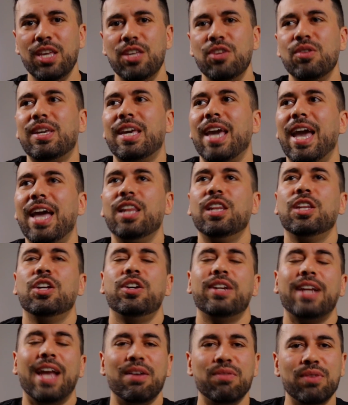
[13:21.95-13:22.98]
You can't
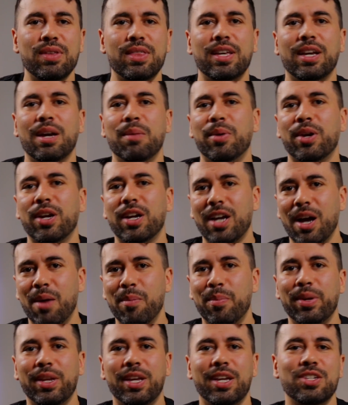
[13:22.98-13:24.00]
learn everything about a
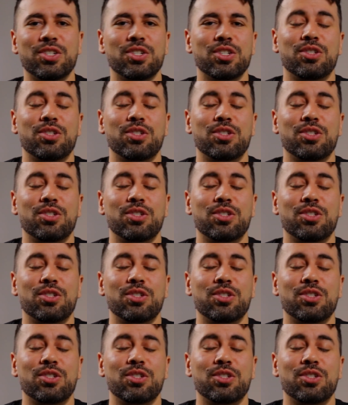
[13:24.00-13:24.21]
company and